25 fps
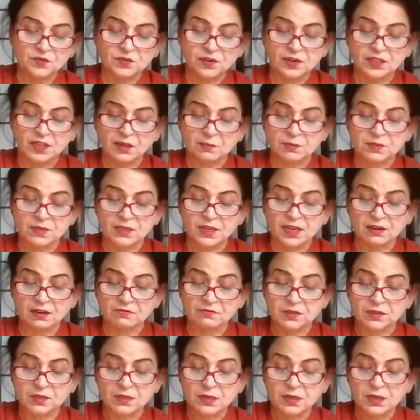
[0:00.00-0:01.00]
for
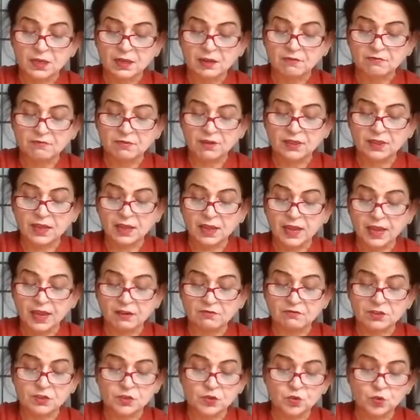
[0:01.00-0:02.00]
themselves when the
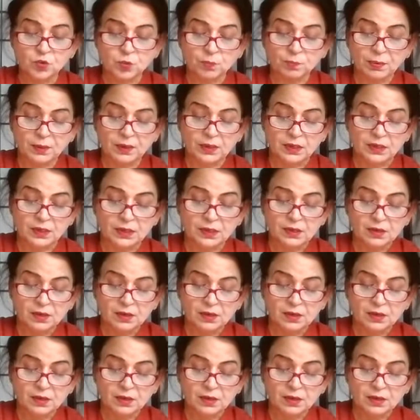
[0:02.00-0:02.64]
heavens opened